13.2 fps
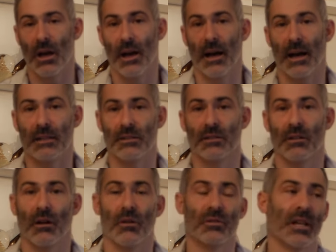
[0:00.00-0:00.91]
and, you
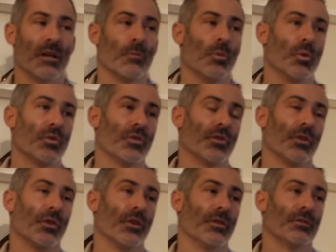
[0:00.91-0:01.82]
know, I was able
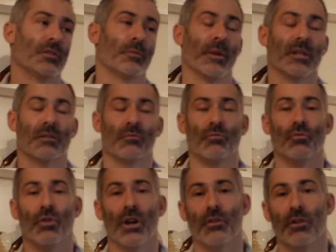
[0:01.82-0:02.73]
to speak to
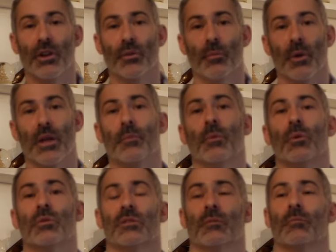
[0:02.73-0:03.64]
some really, really good
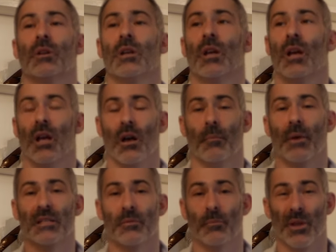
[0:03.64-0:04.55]
people, some
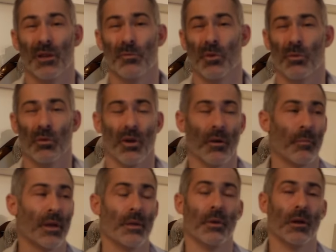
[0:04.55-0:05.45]
amazing people,
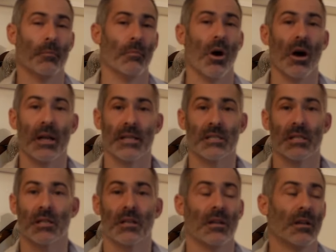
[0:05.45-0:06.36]
like people at Mind,
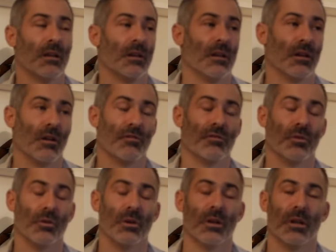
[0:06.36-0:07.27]

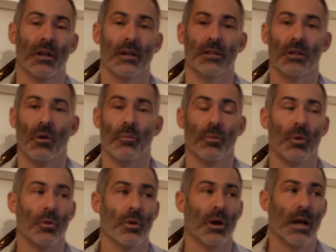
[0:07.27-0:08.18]
for
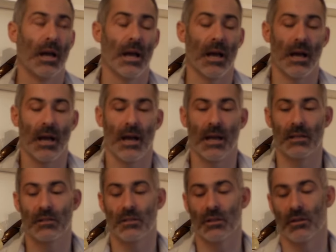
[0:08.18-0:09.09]
example,
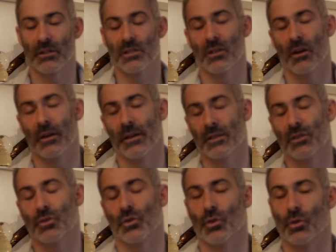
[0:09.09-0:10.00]
and, you know, I started
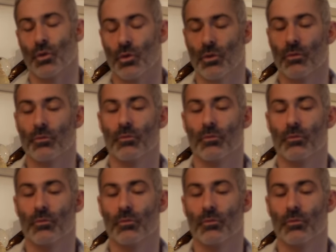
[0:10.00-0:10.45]
to